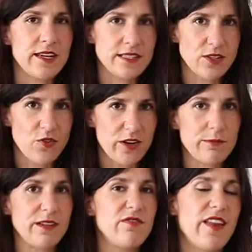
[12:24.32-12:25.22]
it is
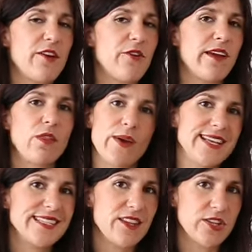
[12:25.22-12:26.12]
incredibly flattering the way
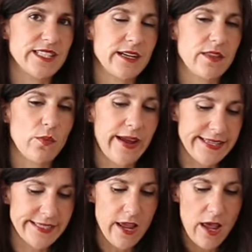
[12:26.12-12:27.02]
it cinches in at the
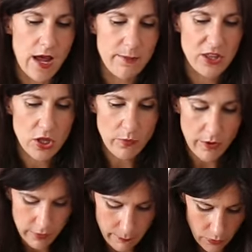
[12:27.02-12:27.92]
waist. I'm actually
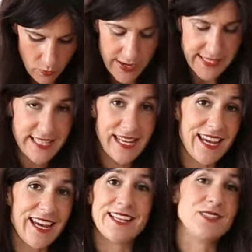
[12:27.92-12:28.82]
wearing the blue ones
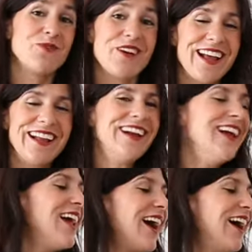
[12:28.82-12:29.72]
here as well.
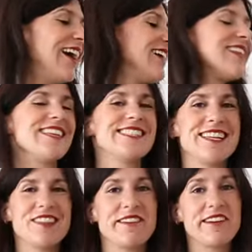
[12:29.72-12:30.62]
I just
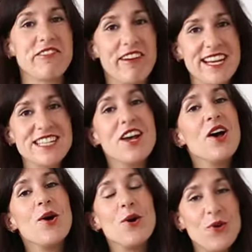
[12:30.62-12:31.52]
think they're a great
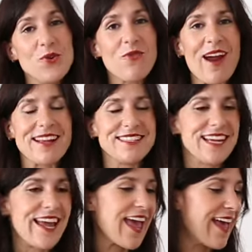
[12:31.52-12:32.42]

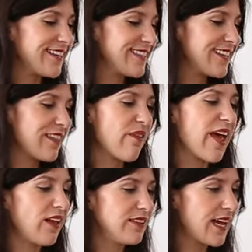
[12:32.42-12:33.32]
all-rounder, and they've
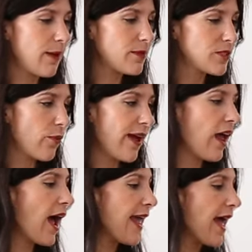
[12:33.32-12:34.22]
held up so
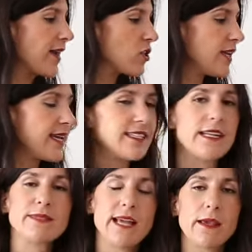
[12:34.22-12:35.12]
well. I actually ended
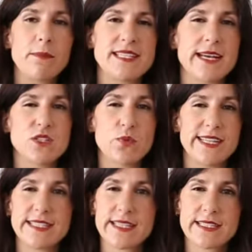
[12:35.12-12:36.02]
up selling my size
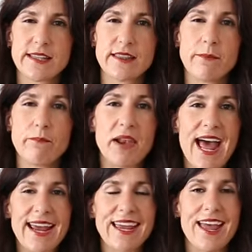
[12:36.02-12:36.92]
26 in the
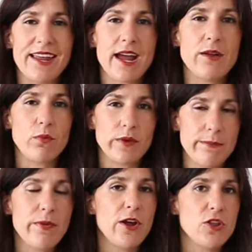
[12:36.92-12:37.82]
black, and I
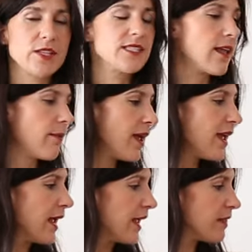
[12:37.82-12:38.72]
repurchased them
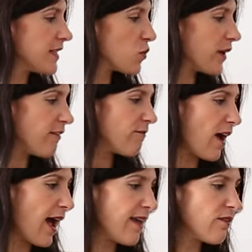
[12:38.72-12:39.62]
in the
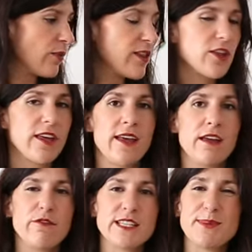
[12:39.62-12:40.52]
25, which
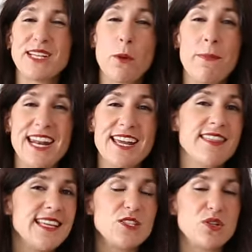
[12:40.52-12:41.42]
fits me a lot better.
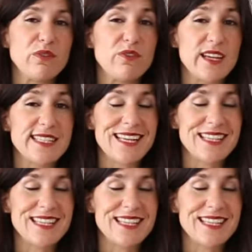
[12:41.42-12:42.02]
These do fit